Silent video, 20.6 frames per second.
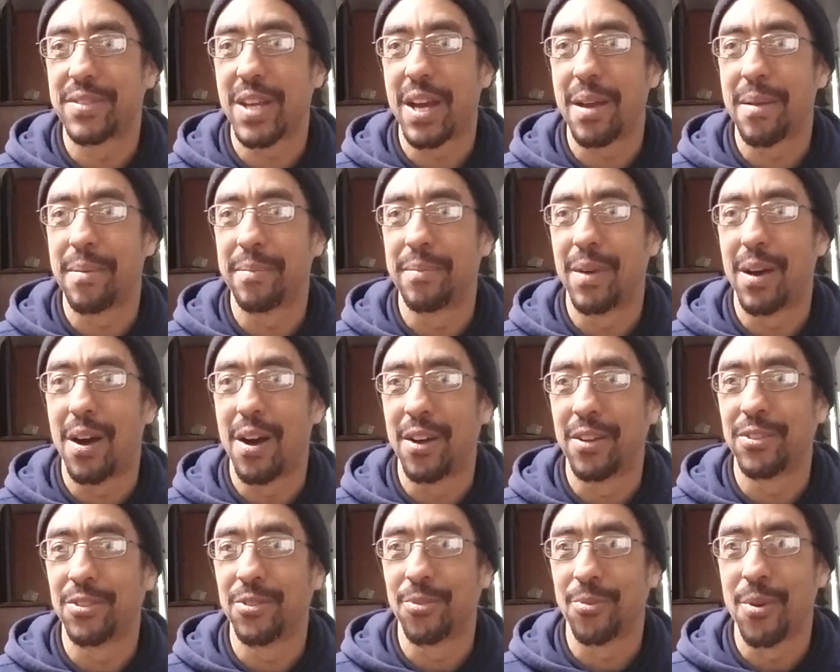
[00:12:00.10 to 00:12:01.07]
of time
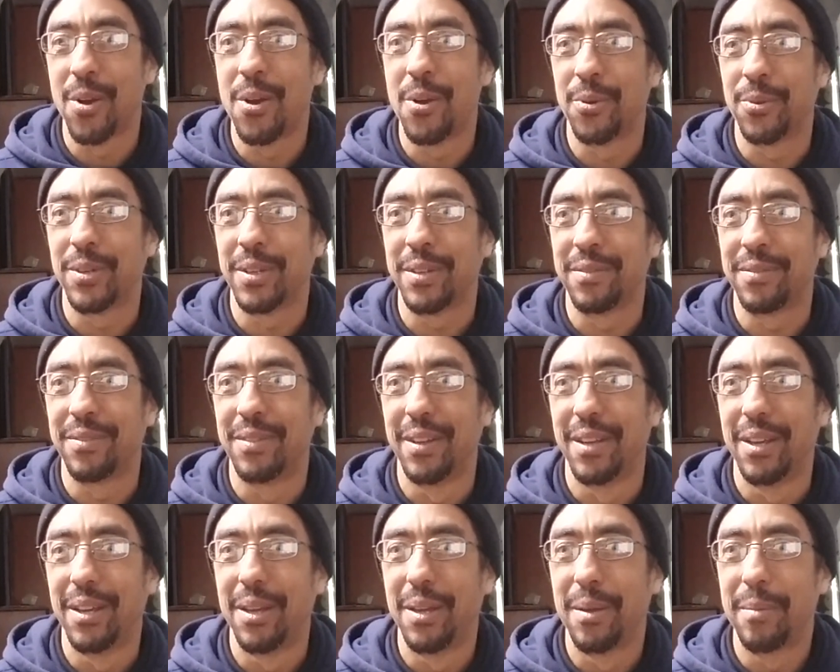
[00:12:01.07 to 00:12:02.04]
on your own and
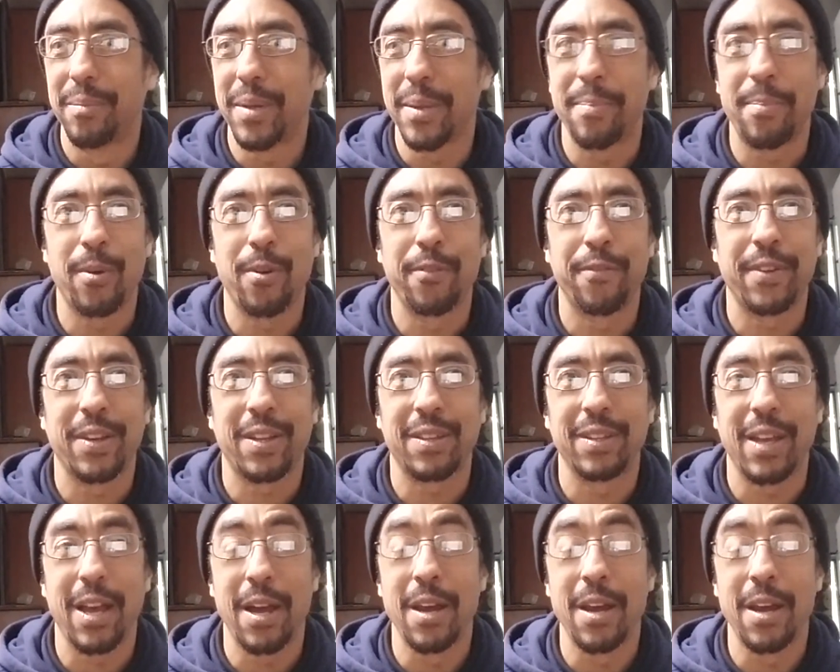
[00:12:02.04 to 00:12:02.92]
be perfectly,